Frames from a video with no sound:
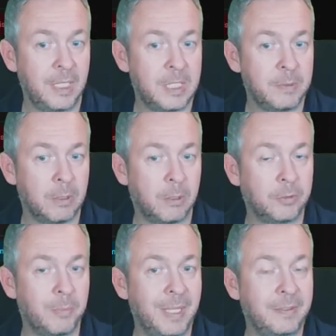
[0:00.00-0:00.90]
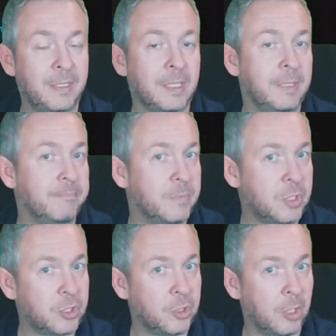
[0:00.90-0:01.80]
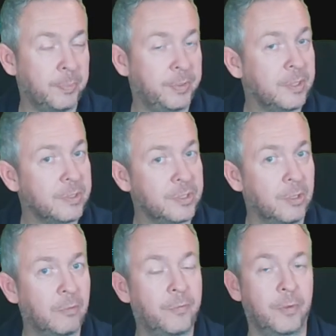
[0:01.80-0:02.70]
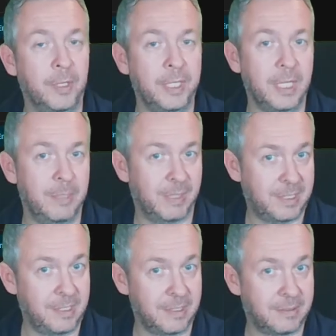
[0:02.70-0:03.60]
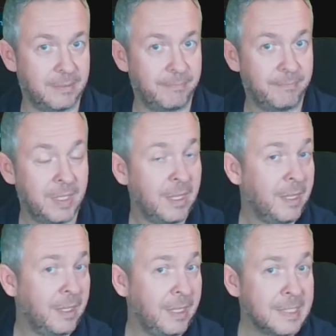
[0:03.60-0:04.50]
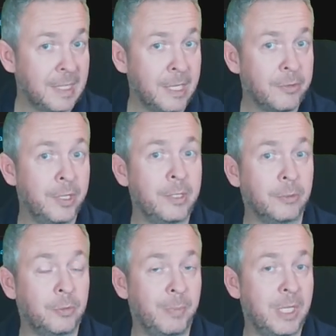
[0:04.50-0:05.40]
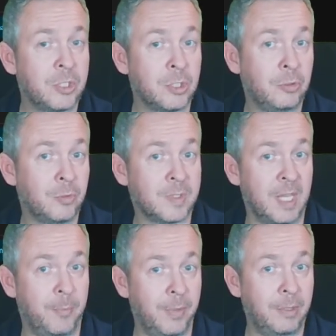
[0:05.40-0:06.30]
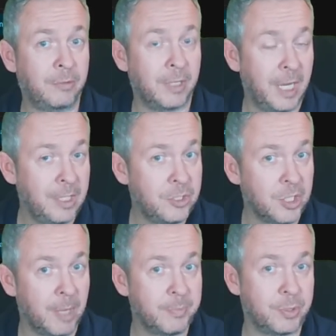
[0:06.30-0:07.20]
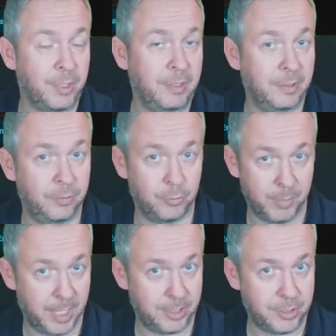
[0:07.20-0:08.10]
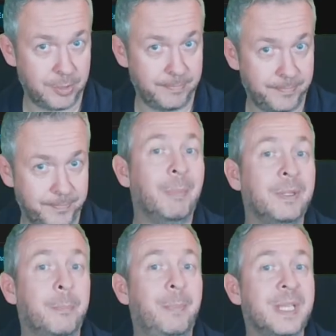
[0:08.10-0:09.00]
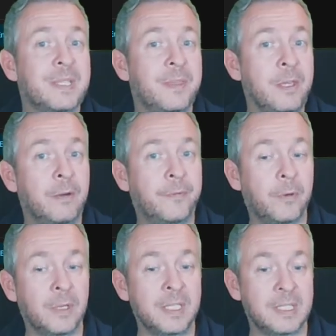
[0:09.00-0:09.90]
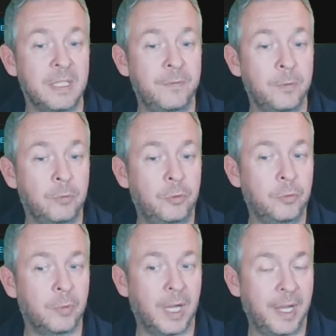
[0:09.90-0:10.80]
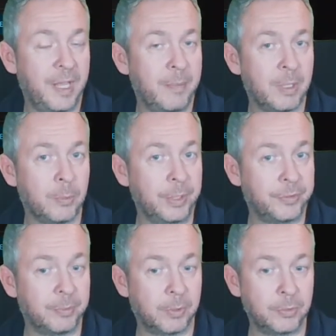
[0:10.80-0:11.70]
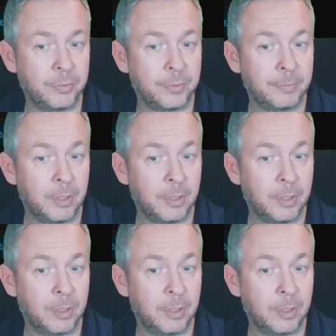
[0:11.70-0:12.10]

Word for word: it will automatically stop the snow falling in my system. It's like running automation to skip winter and jump straight into March. But best thing of all is if you do enable winter mode